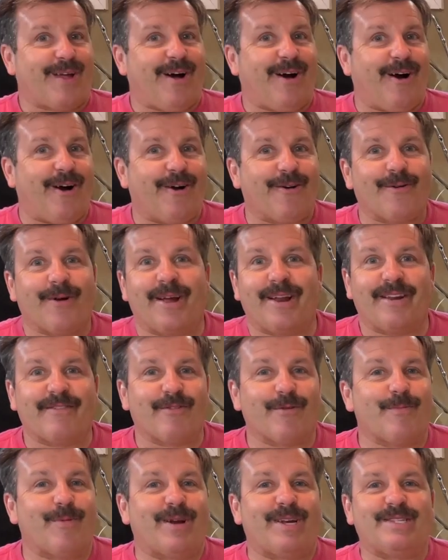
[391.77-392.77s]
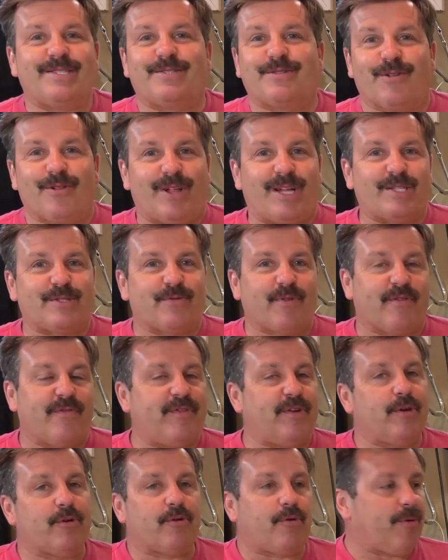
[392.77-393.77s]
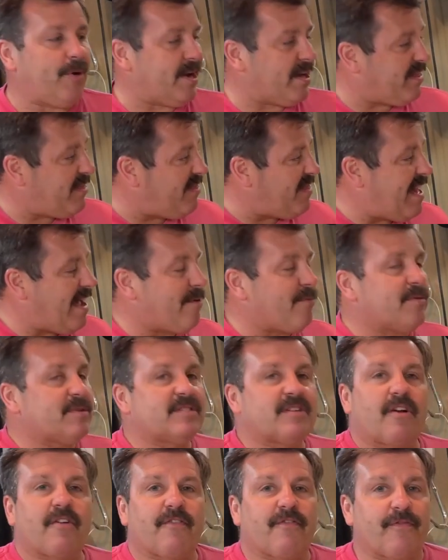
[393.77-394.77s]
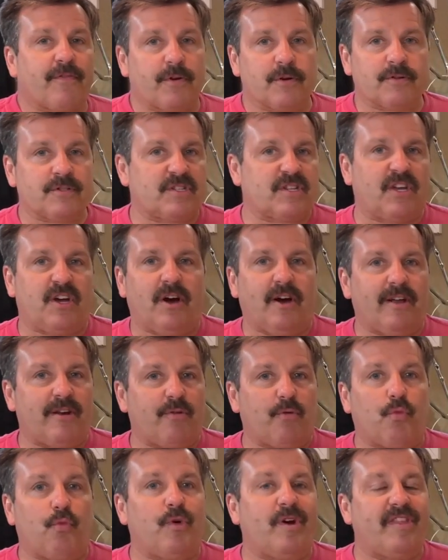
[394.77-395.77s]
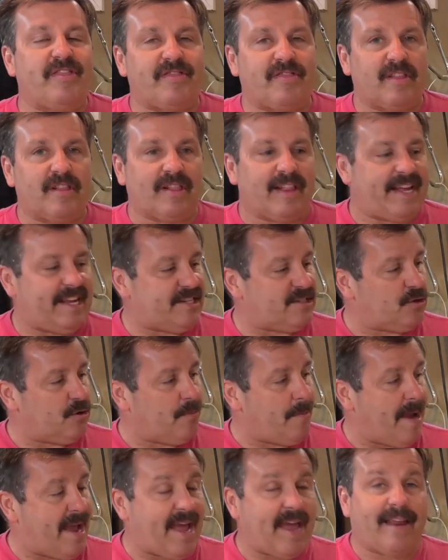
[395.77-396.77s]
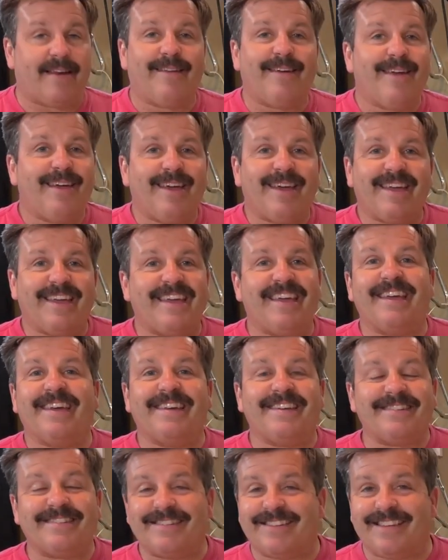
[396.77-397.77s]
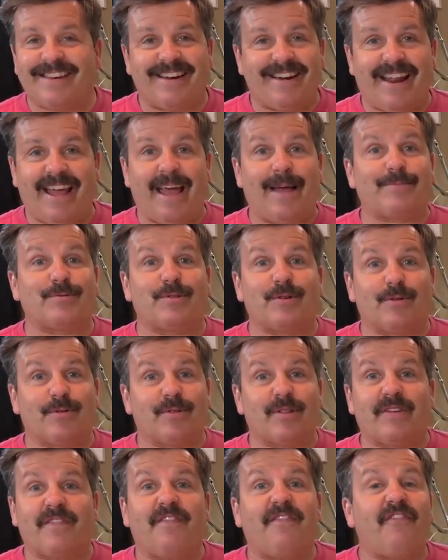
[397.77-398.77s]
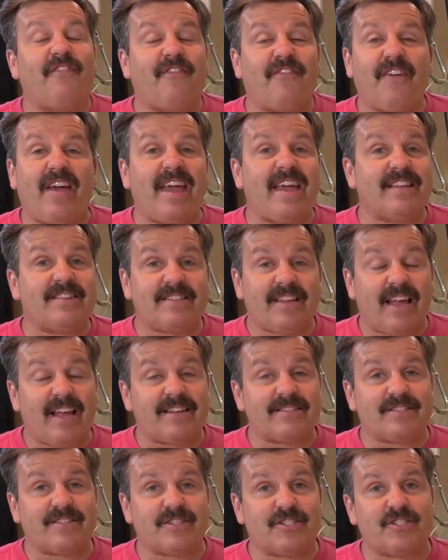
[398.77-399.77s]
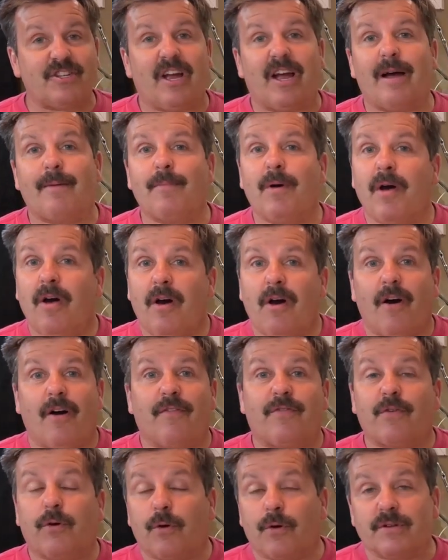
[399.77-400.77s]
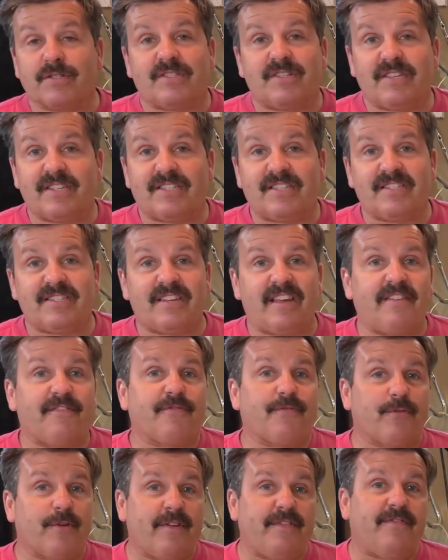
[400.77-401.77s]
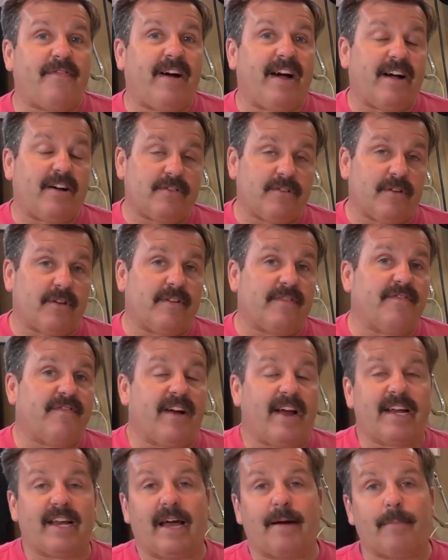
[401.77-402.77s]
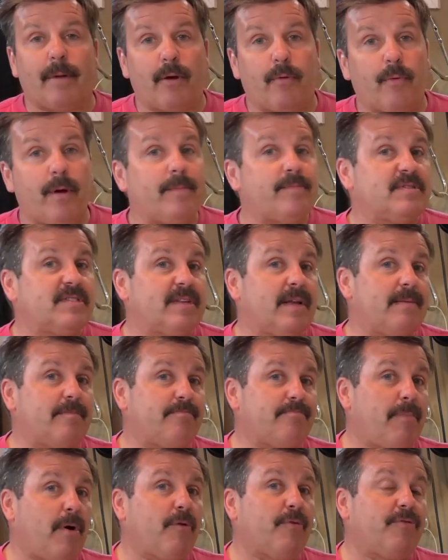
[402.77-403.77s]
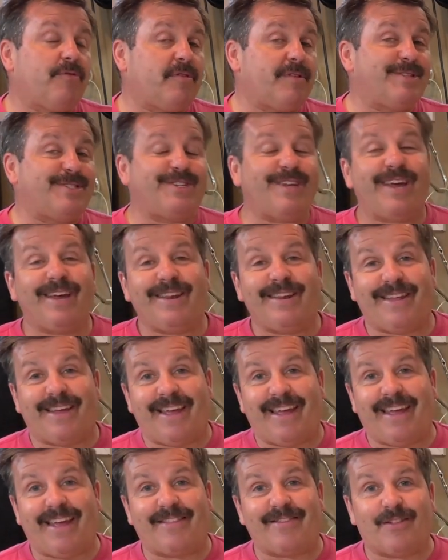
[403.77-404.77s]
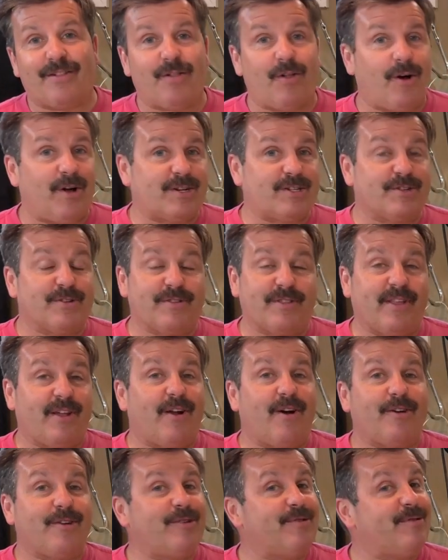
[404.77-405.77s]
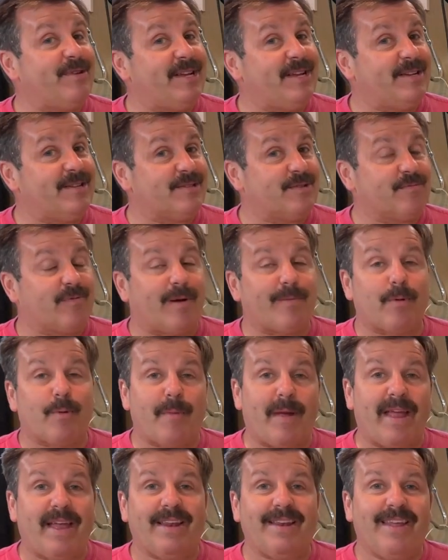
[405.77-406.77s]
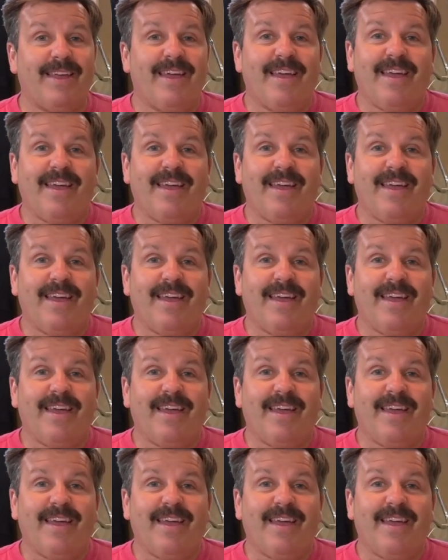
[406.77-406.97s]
All right, everybody, so let's review quick. That was our first cut with the Laserman. It did an absolutely fantastic job. Of course, this is a free file you can find on my website, both the jet and the launcher, and then all you need is a rubber band